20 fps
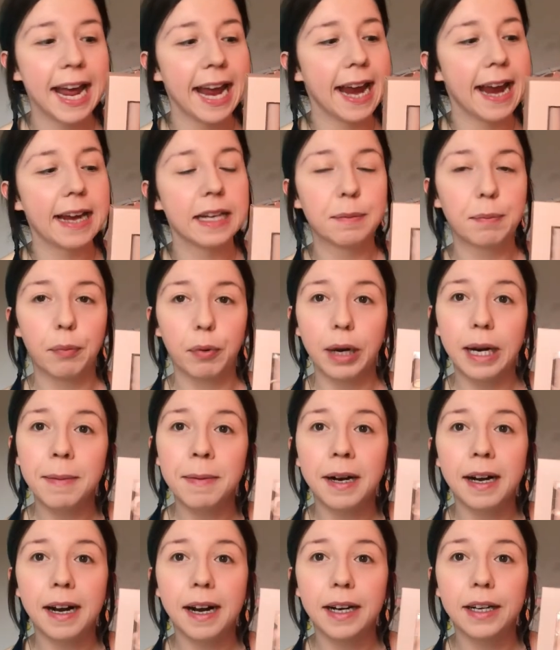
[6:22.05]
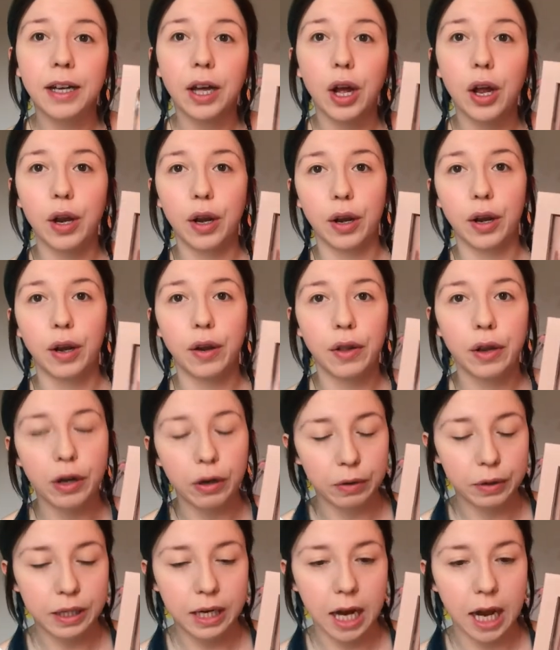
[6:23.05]
It is Primark, the
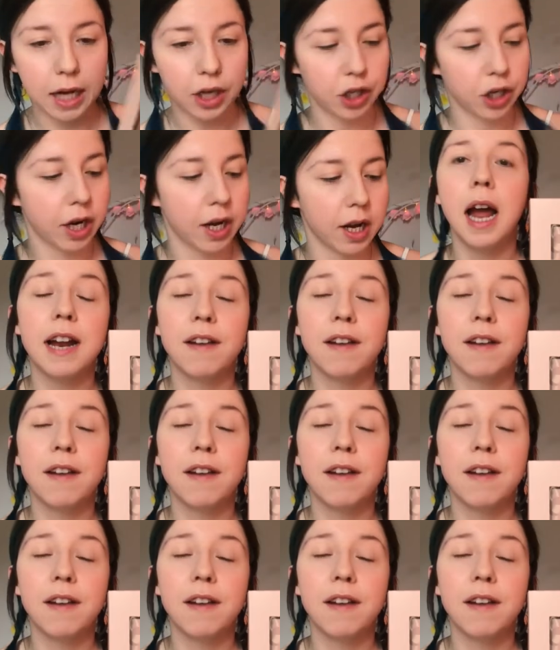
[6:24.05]
Nudes Collection.